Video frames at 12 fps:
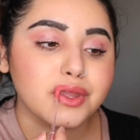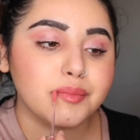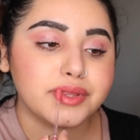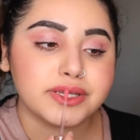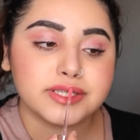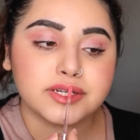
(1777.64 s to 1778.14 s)

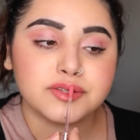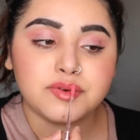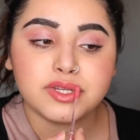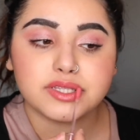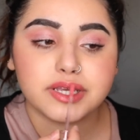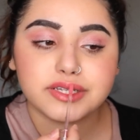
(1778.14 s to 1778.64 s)
they sell them
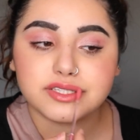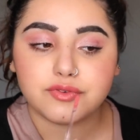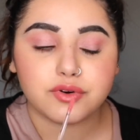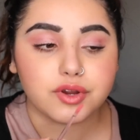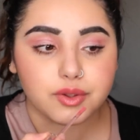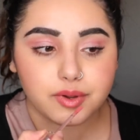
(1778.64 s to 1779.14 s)
at like
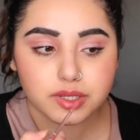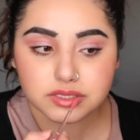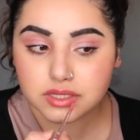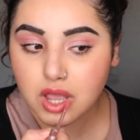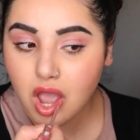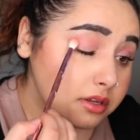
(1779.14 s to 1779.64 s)
Sephora
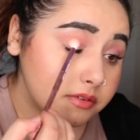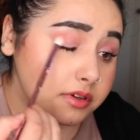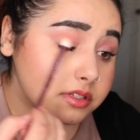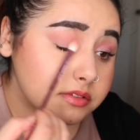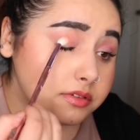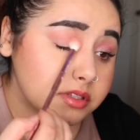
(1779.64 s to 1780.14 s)
US.
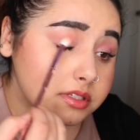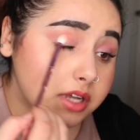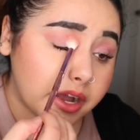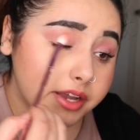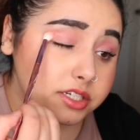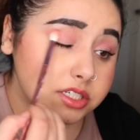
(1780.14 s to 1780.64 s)
First of all, this
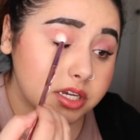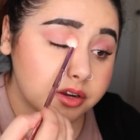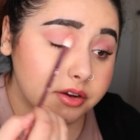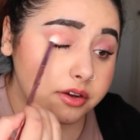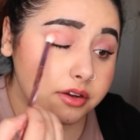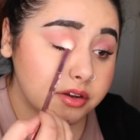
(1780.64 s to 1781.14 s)

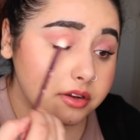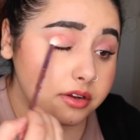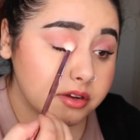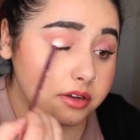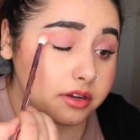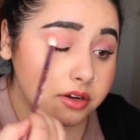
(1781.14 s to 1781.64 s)
eyeshadow.
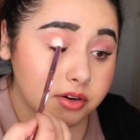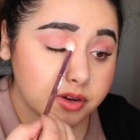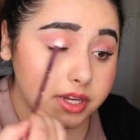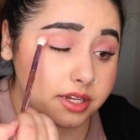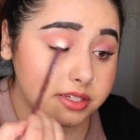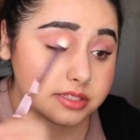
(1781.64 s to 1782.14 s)

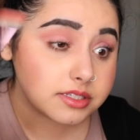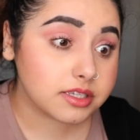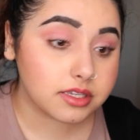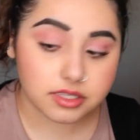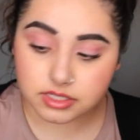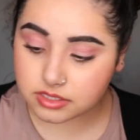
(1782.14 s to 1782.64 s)

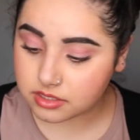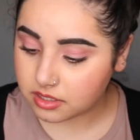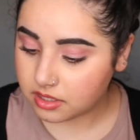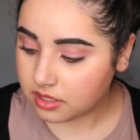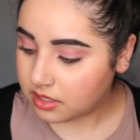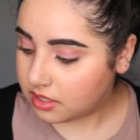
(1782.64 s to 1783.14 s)
Creases.
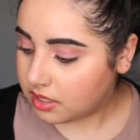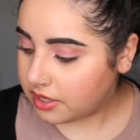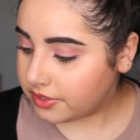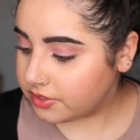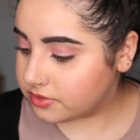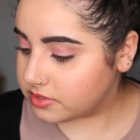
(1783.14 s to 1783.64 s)

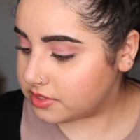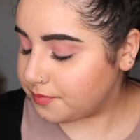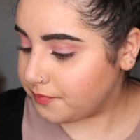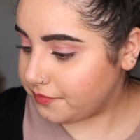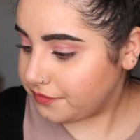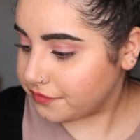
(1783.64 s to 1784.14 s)
I used
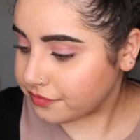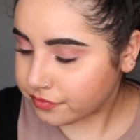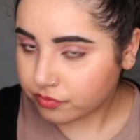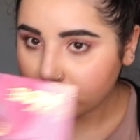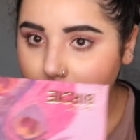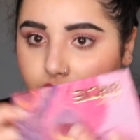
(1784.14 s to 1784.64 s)

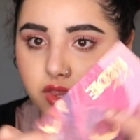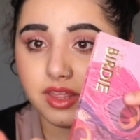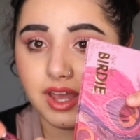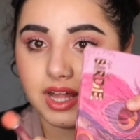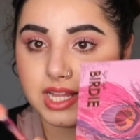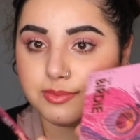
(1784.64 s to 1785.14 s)
the
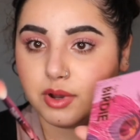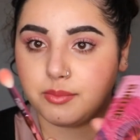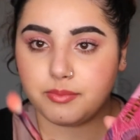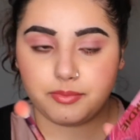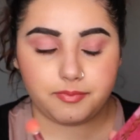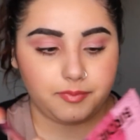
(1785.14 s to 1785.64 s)
Colourpop
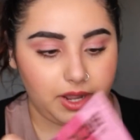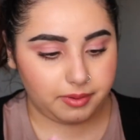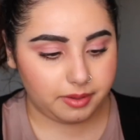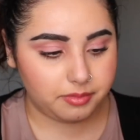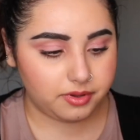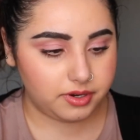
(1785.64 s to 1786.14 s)
Bye
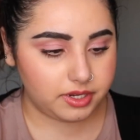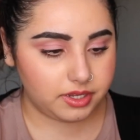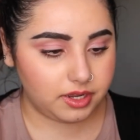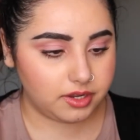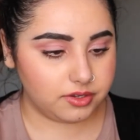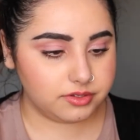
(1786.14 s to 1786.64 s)
Bye Birdie.
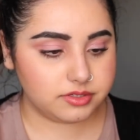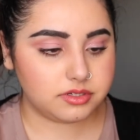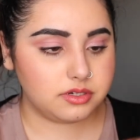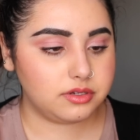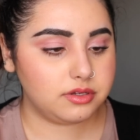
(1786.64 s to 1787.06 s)
I used